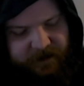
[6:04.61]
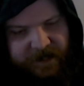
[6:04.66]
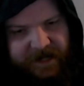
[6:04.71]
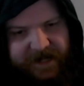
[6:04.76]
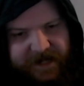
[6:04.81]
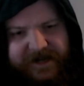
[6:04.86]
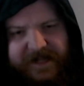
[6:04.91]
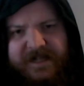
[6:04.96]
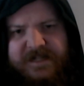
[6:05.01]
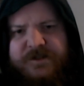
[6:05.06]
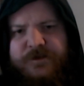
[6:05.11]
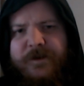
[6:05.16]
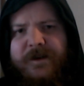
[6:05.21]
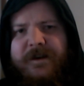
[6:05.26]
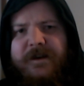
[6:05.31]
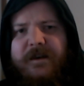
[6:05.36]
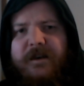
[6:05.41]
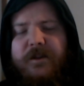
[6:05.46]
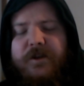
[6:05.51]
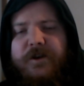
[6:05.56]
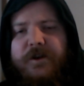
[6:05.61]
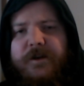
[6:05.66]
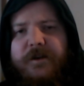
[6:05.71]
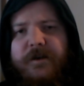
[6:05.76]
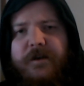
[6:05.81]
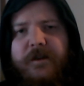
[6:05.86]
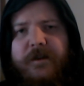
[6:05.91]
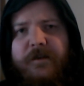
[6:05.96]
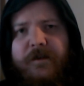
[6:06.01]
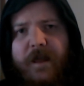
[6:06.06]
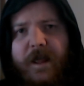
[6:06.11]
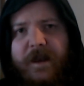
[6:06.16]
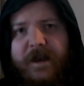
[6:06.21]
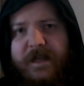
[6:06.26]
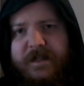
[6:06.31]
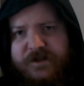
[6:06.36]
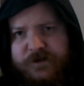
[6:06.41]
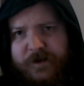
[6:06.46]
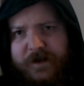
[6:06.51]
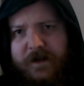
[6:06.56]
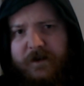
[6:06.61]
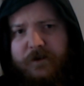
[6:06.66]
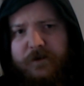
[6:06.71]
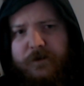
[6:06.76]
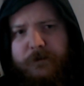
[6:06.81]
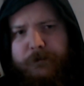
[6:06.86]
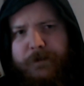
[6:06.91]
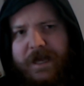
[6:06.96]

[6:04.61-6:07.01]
And that's when I looked